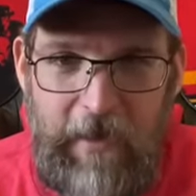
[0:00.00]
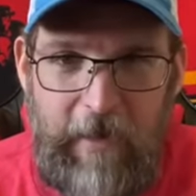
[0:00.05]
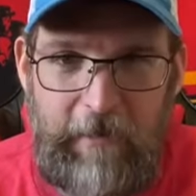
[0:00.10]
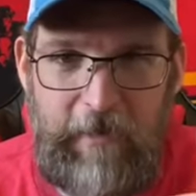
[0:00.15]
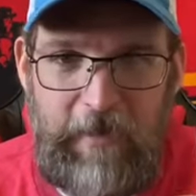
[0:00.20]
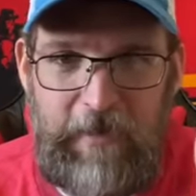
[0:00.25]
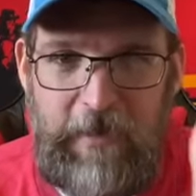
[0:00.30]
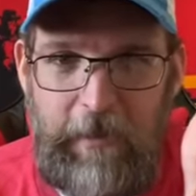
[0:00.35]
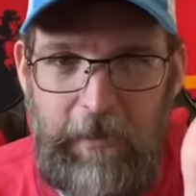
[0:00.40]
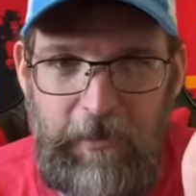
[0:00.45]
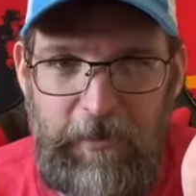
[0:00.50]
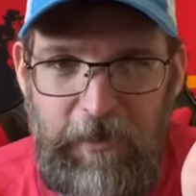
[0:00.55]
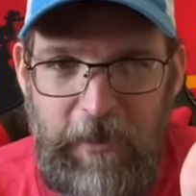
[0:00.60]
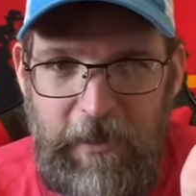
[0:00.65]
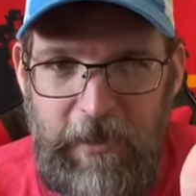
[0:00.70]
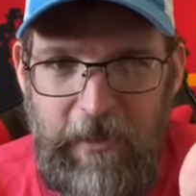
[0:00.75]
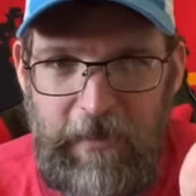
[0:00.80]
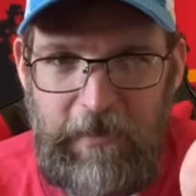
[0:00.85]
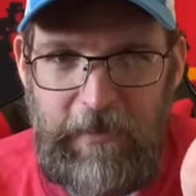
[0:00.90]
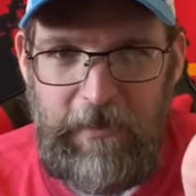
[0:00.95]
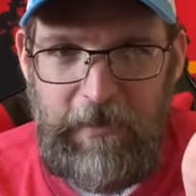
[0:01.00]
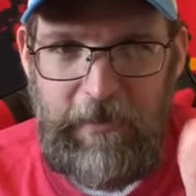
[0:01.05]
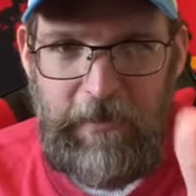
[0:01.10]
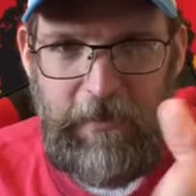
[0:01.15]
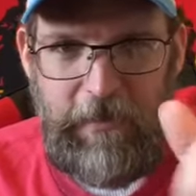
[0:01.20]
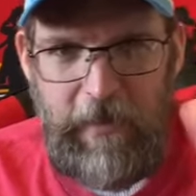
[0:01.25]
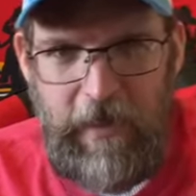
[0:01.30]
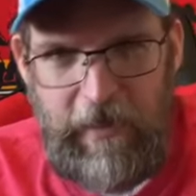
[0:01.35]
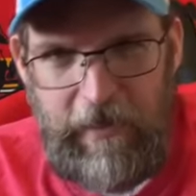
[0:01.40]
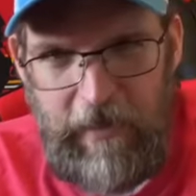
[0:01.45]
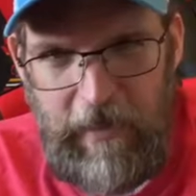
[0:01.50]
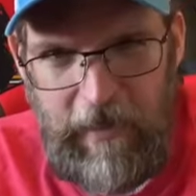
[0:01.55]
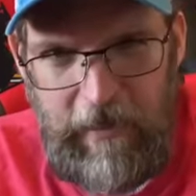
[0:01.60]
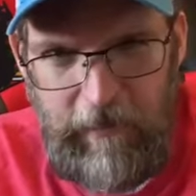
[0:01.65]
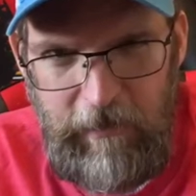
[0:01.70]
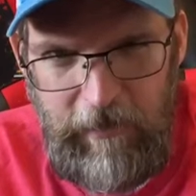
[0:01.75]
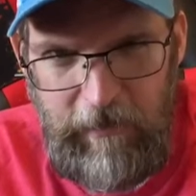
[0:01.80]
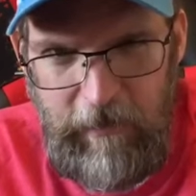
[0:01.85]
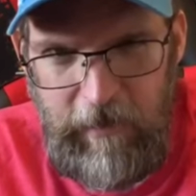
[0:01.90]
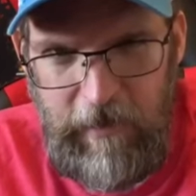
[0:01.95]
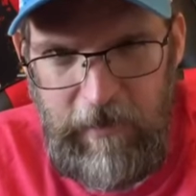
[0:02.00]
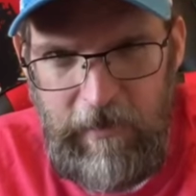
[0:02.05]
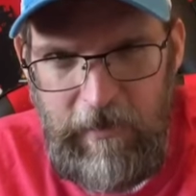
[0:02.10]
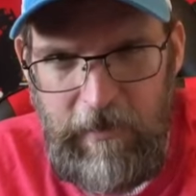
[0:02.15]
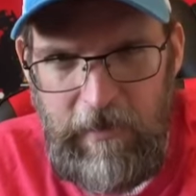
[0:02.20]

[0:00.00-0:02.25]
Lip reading: I'm just double checking since you're online with me.